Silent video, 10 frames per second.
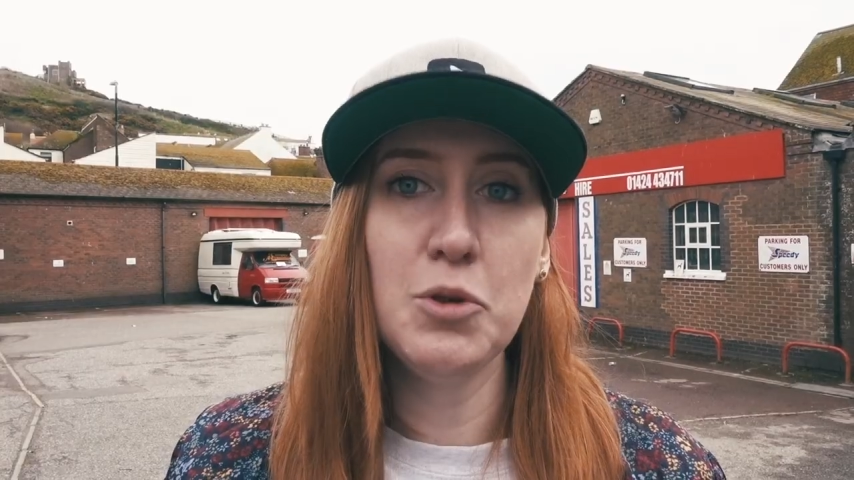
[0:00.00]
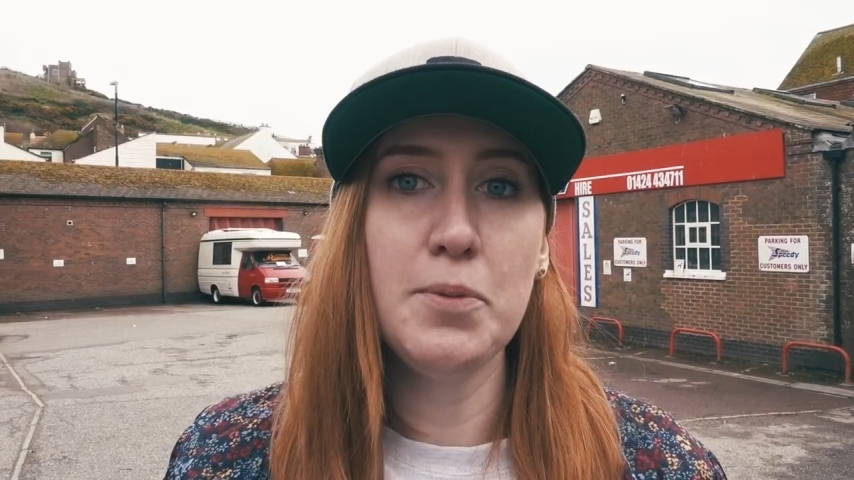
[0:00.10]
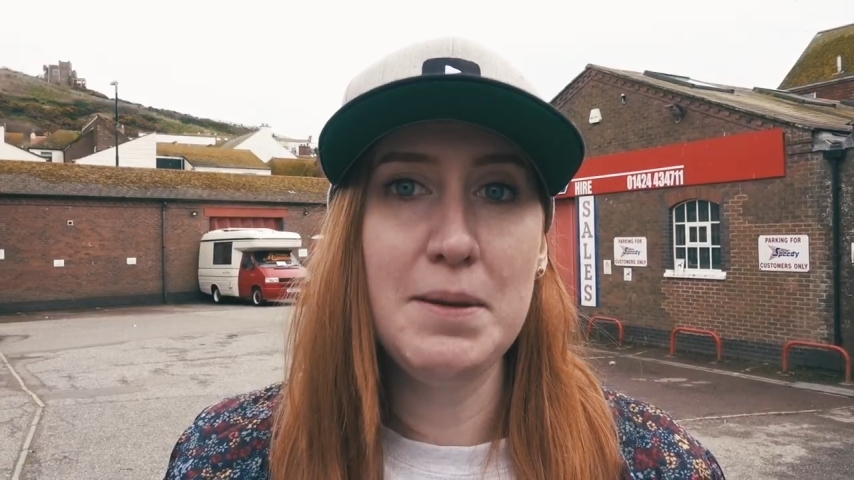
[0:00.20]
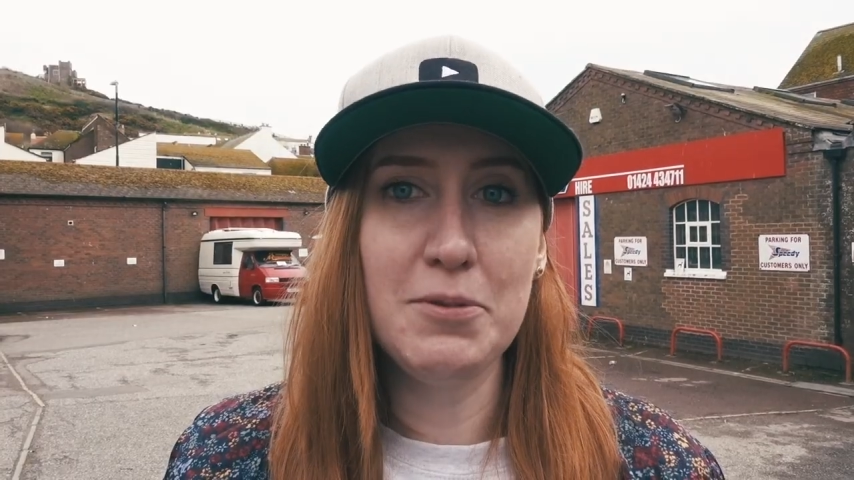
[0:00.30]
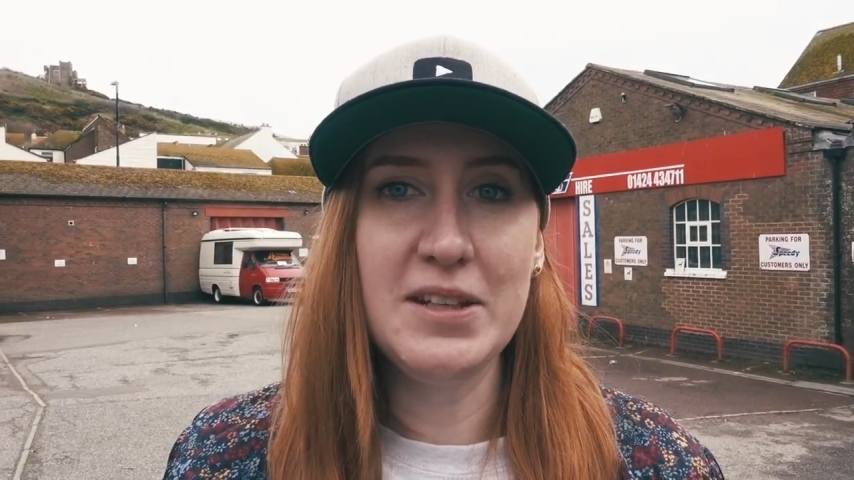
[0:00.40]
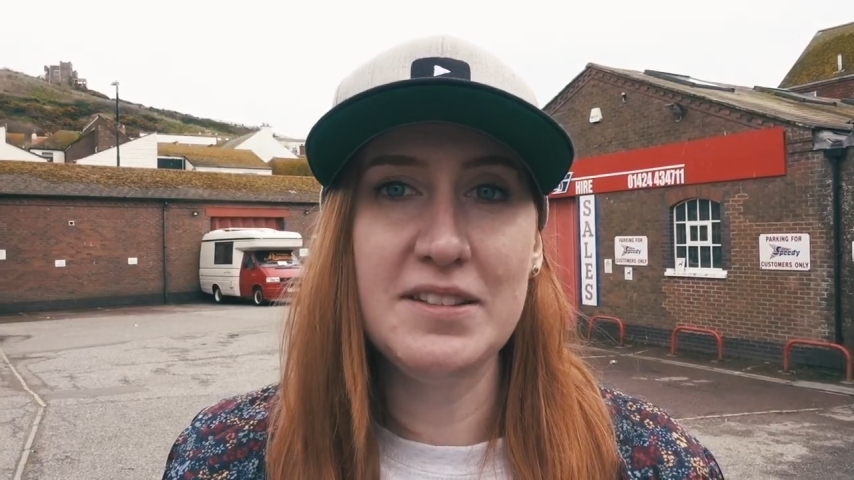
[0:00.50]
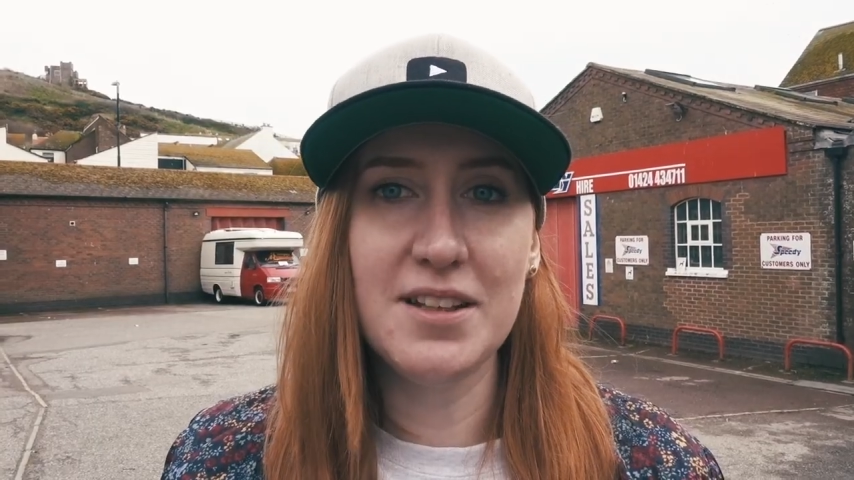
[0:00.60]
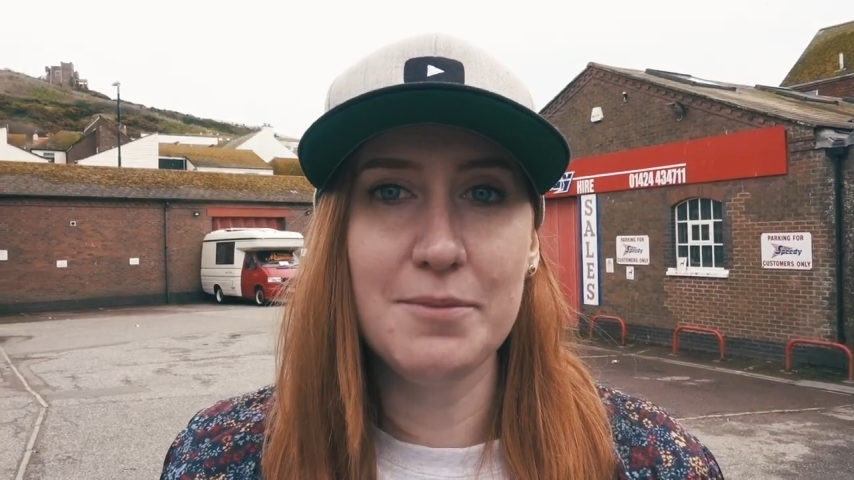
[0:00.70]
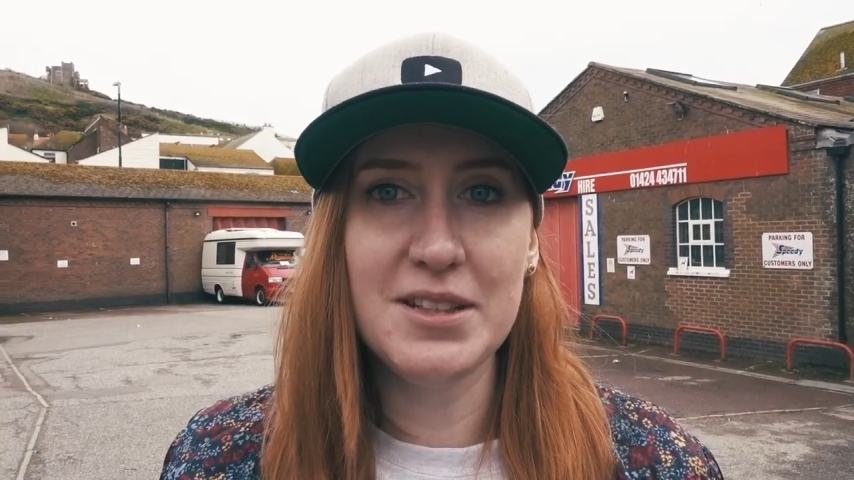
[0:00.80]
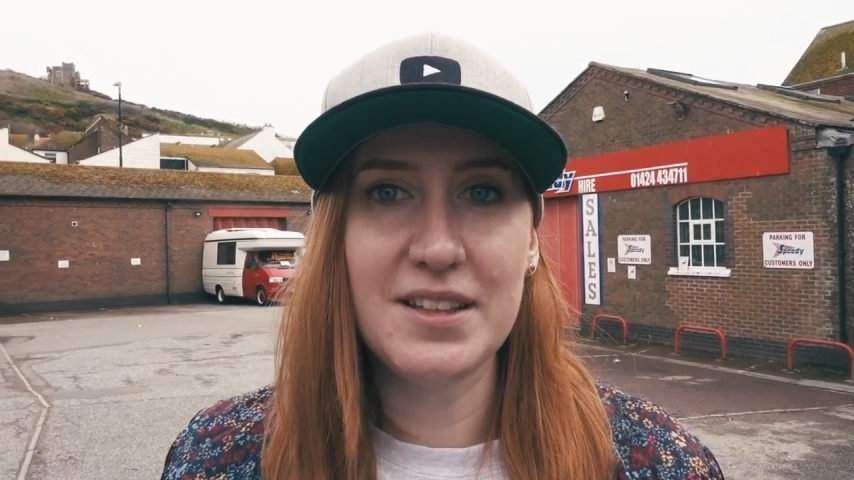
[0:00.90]
More people need to
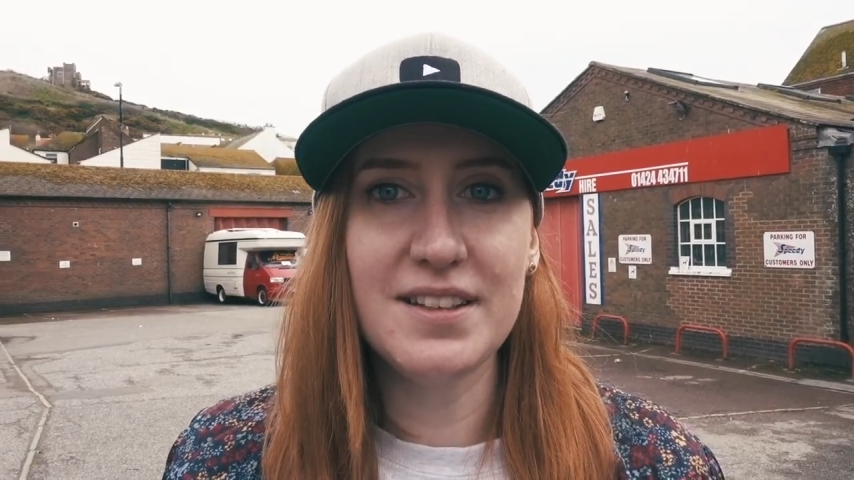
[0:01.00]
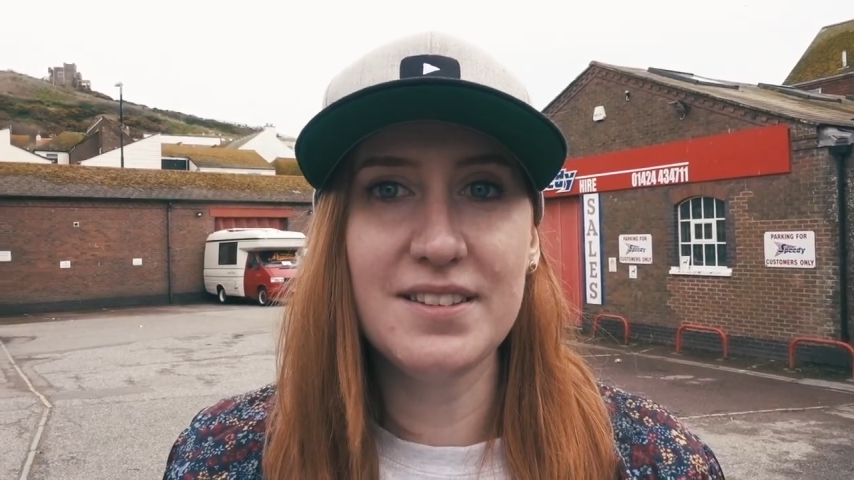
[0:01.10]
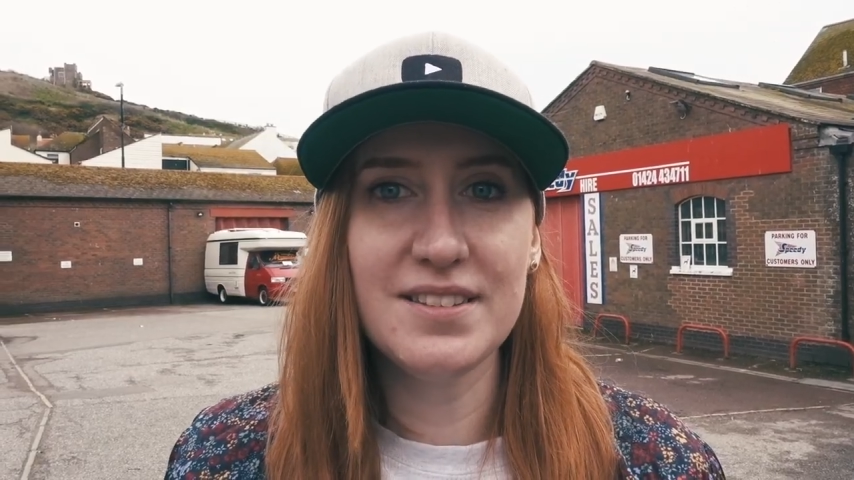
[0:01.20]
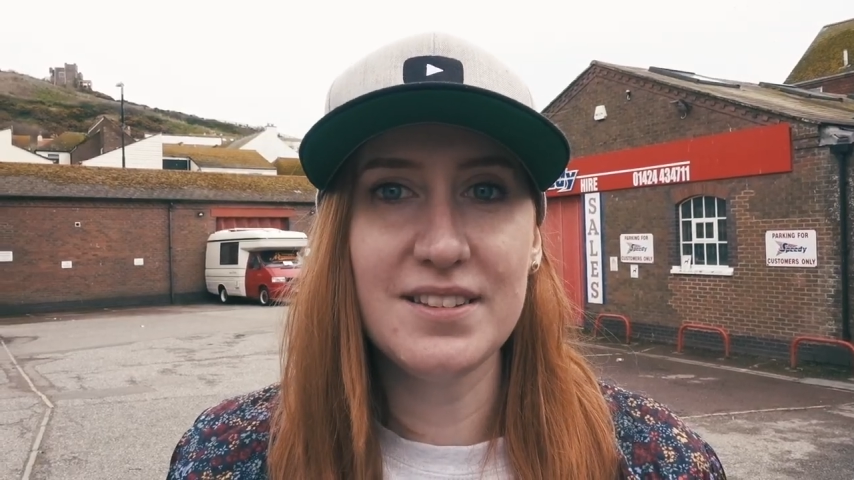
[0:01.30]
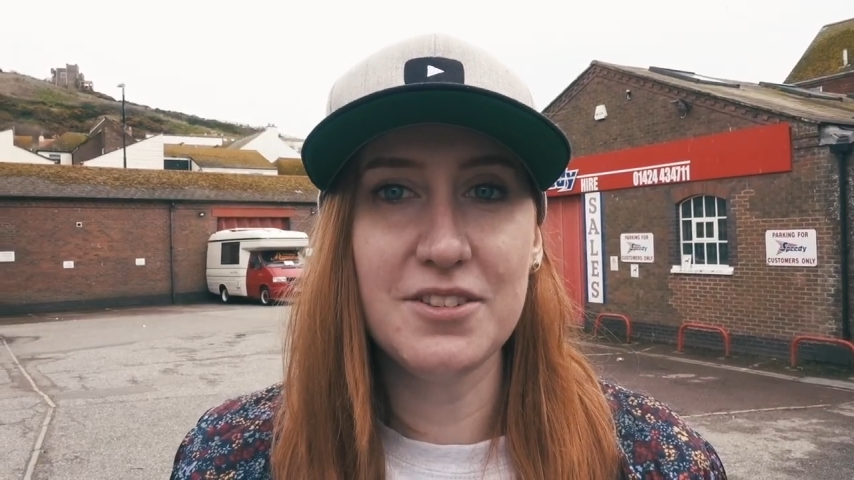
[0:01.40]
come to this.